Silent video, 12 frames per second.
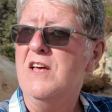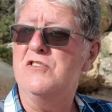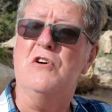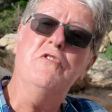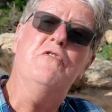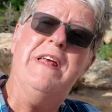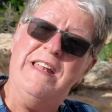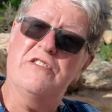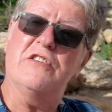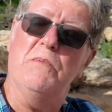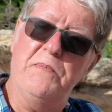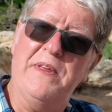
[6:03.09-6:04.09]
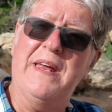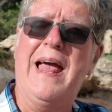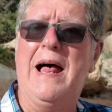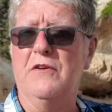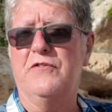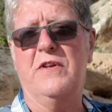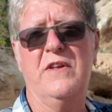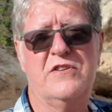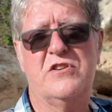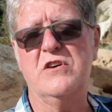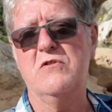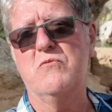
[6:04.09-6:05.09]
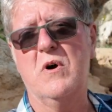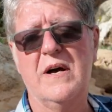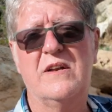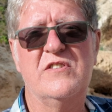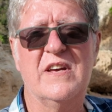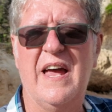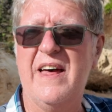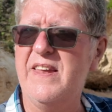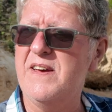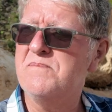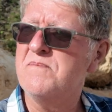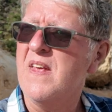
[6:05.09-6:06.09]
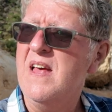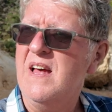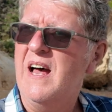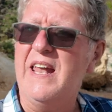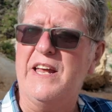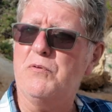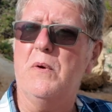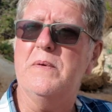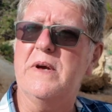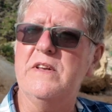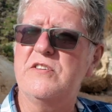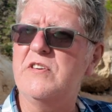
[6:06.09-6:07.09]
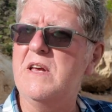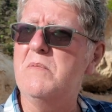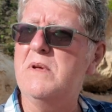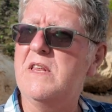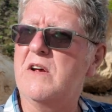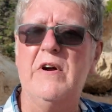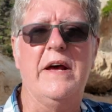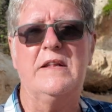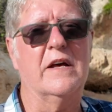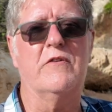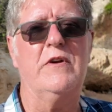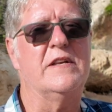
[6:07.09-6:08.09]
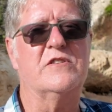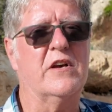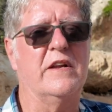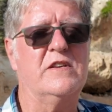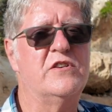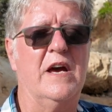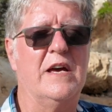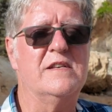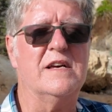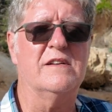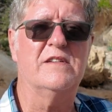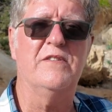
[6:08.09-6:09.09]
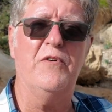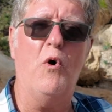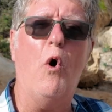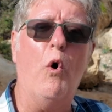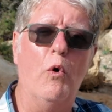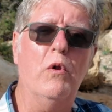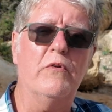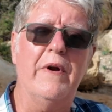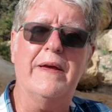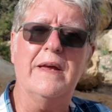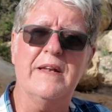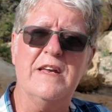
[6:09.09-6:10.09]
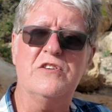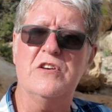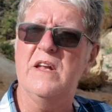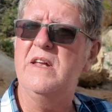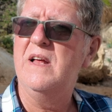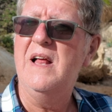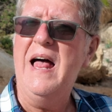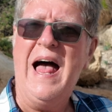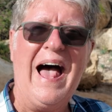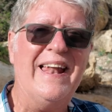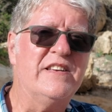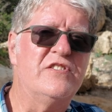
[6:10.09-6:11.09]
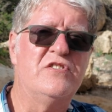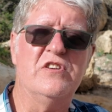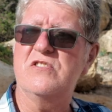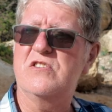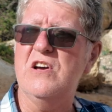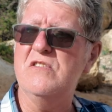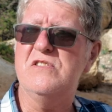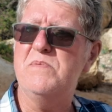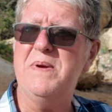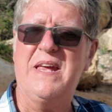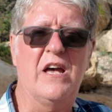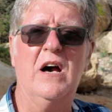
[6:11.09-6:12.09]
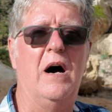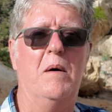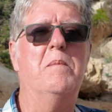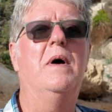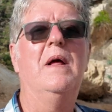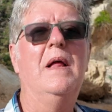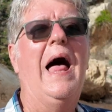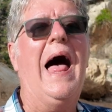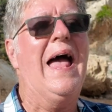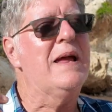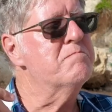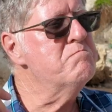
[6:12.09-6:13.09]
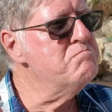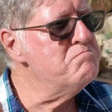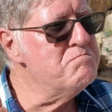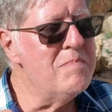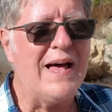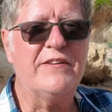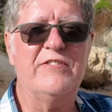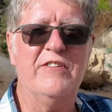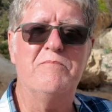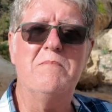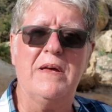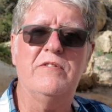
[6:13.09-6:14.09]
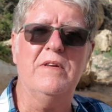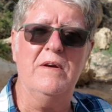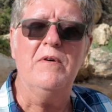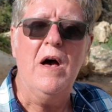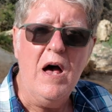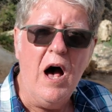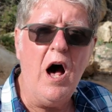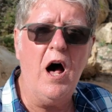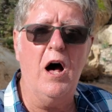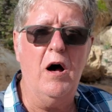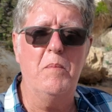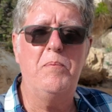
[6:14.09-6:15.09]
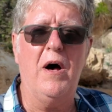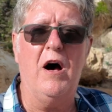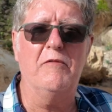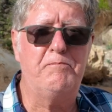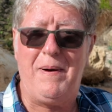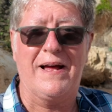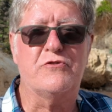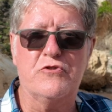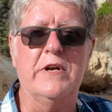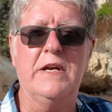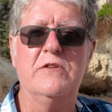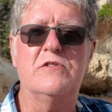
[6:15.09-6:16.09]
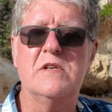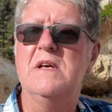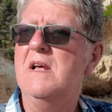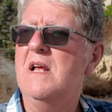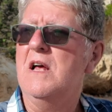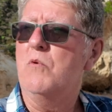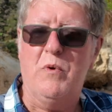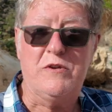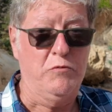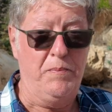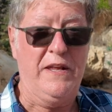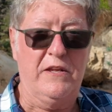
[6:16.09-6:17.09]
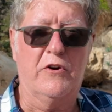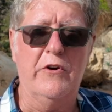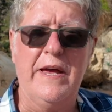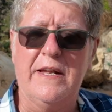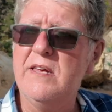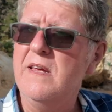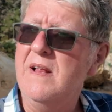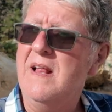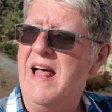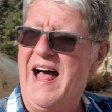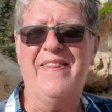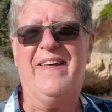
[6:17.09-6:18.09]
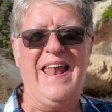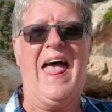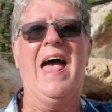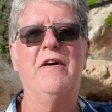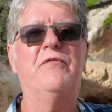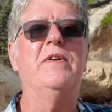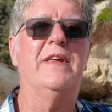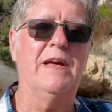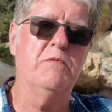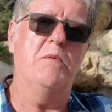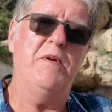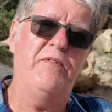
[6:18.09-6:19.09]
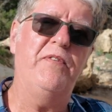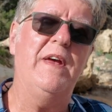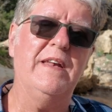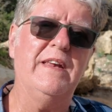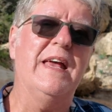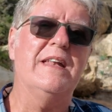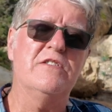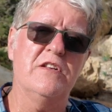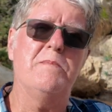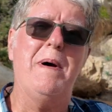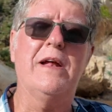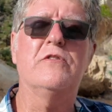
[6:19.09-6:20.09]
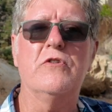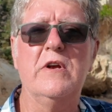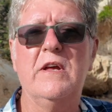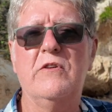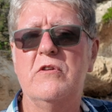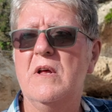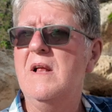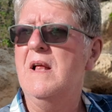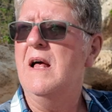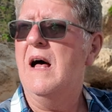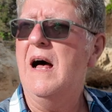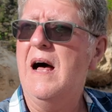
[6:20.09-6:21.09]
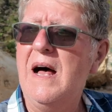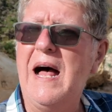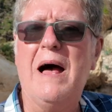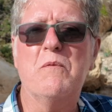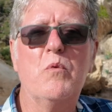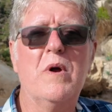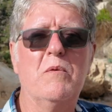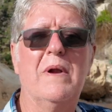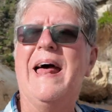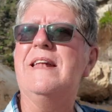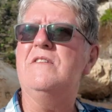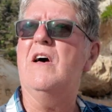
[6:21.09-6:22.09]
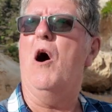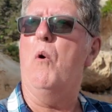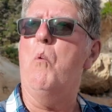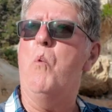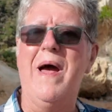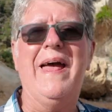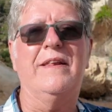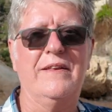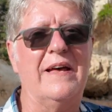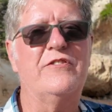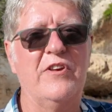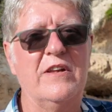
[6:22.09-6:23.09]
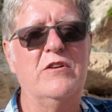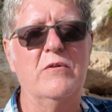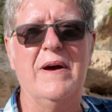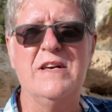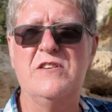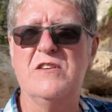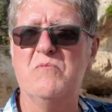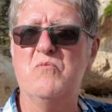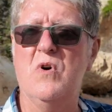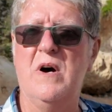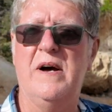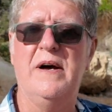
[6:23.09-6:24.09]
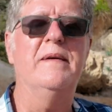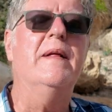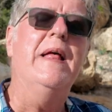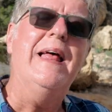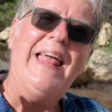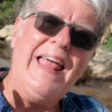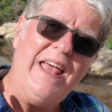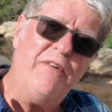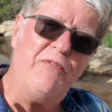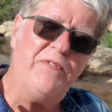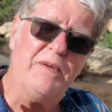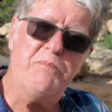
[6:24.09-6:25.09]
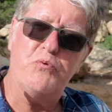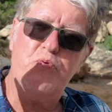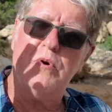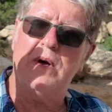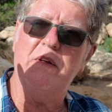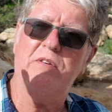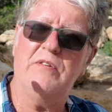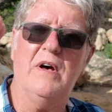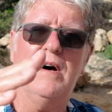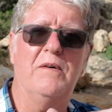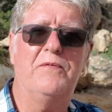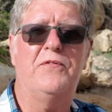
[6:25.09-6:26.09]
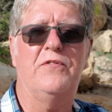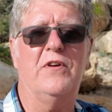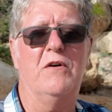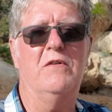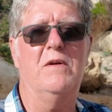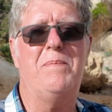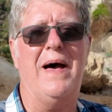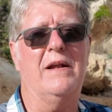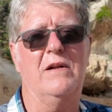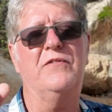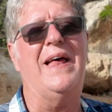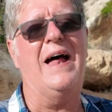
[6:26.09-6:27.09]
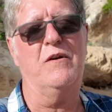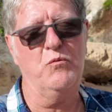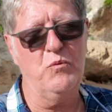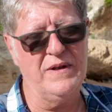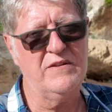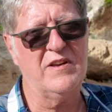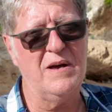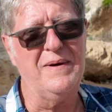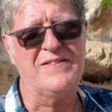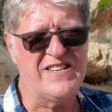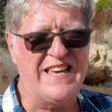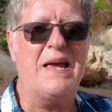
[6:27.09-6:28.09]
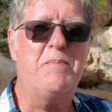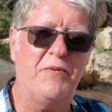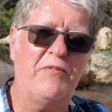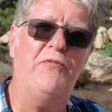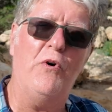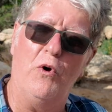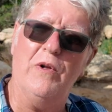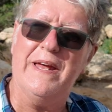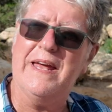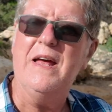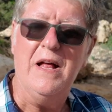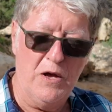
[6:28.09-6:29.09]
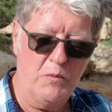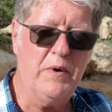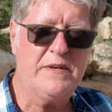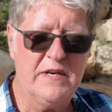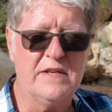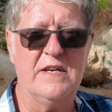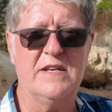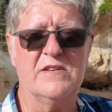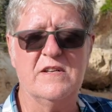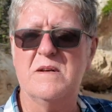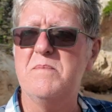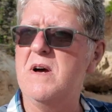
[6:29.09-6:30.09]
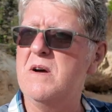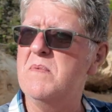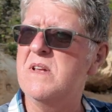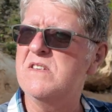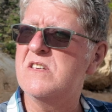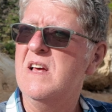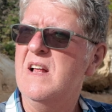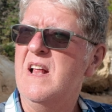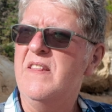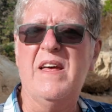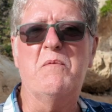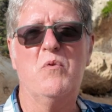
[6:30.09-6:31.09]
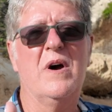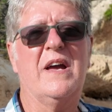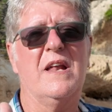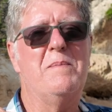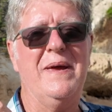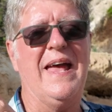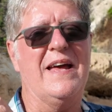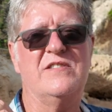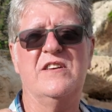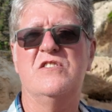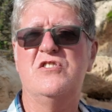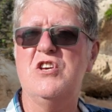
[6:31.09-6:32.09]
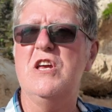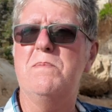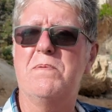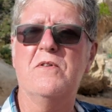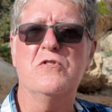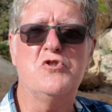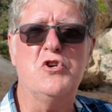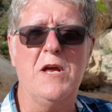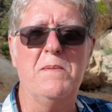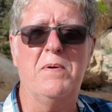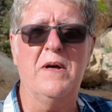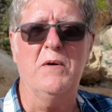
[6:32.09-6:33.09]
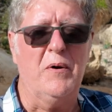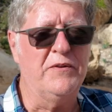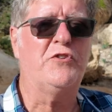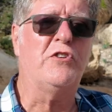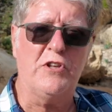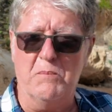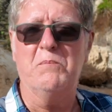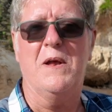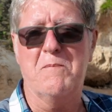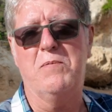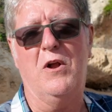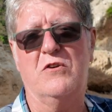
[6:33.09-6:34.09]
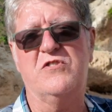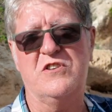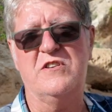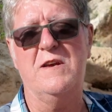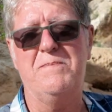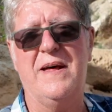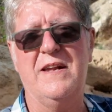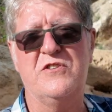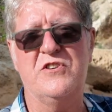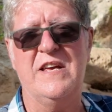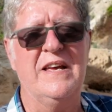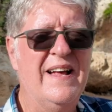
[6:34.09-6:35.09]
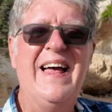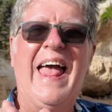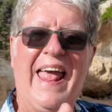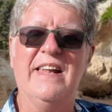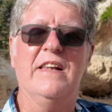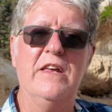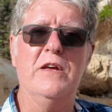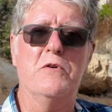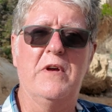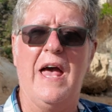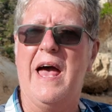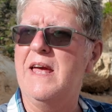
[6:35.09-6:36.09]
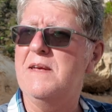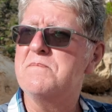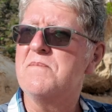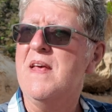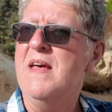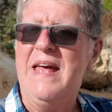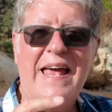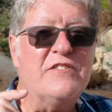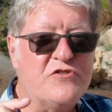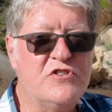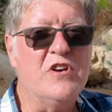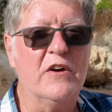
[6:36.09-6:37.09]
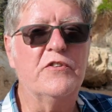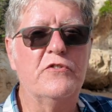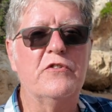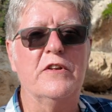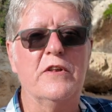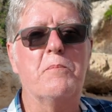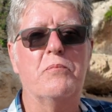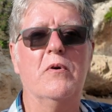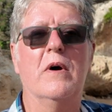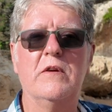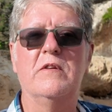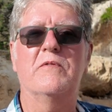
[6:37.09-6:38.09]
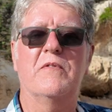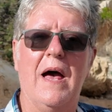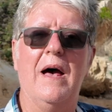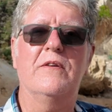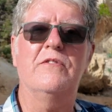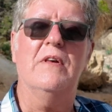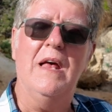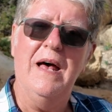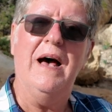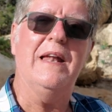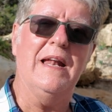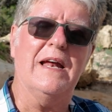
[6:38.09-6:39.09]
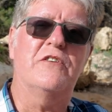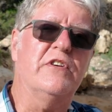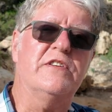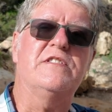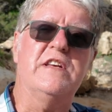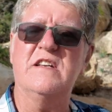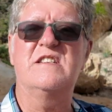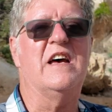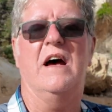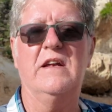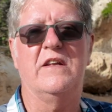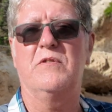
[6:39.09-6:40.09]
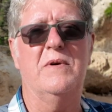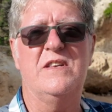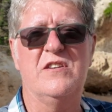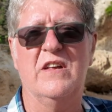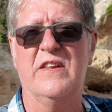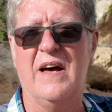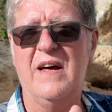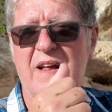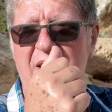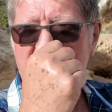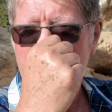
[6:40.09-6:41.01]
So you need something else, and the two work together. And that's what we're going to see with the grid. The grid is going to change out of all recognition, and it's just going to become a massive, massive hub of batteries, which will be the grid. And then everything will be feeding into the batteries uh, and we will end up with a situation where if the price of solar panels and wind turbines keeps falling, which it is at the moment, then we're going to be getting cheaper and cheaper. The one stumbling block to cheap energy in the UK is just that the price of gas and electricity are tied to each other.